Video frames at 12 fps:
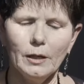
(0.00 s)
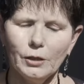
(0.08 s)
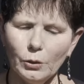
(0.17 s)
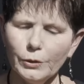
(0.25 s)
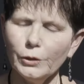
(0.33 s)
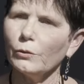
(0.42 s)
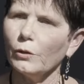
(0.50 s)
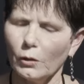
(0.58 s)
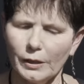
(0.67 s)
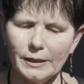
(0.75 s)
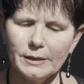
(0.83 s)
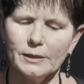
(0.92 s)
you and your
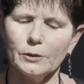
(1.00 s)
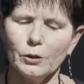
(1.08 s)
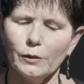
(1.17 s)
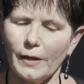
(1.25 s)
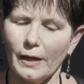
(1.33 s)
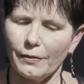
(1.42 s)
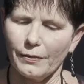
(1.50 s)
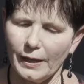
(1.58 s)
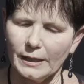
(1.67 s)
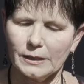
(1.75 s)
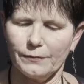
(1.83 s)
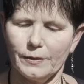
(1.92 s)
colleagues deserve our
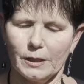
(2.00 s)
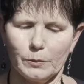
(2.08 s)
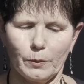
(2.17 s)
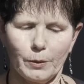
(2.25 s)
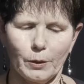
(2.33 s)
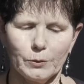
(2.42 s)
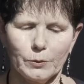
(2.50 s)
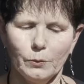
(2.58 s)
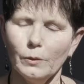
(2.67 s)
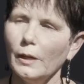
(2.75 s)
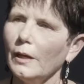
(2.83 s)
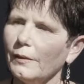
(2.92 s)
thanks for this proposal
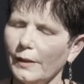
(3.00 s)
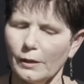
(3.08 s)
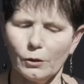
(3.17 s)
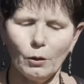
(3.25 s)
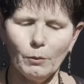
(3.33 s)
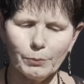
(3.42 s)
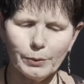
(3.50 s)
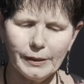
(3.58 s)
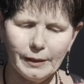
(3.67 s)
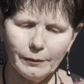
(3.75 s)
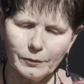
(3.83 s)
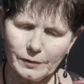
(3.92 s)
that
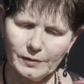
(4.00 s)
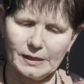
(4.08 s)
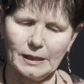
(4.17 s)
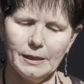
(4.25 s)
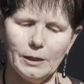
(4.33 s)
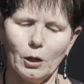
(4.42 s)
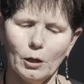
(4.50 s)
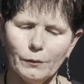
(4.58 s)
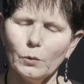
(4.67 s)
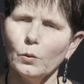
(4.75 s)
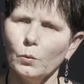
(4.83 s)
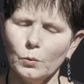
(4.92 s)
comprehensively
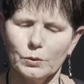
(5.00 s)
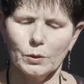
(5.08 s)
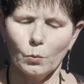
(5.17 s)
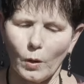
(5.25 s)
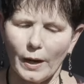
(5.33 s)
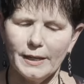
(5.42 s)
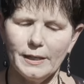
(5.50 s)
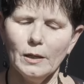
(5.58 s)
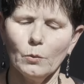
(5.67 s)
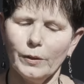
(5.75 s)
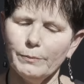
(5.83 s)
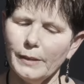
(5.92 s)
overhauls the way
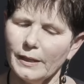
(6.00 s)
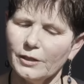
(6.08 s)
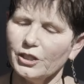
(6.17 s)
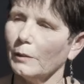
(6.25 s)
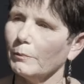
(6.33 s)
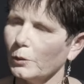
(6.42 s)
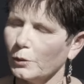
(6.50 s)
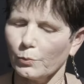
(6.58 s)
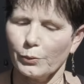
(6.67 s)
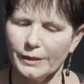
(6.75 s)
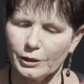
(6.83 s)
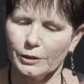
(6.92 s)
we manage our most
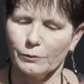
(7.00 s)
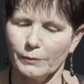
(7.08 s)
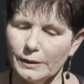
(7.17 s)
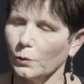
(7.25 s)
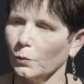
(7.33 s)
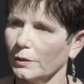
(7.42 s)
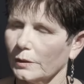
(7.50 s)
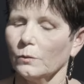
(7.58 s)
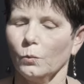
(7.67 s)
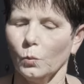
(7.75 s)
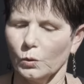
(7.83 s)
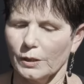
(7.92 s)
precious resource,
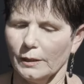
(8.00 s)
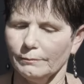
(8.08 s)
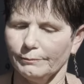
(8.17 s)
water.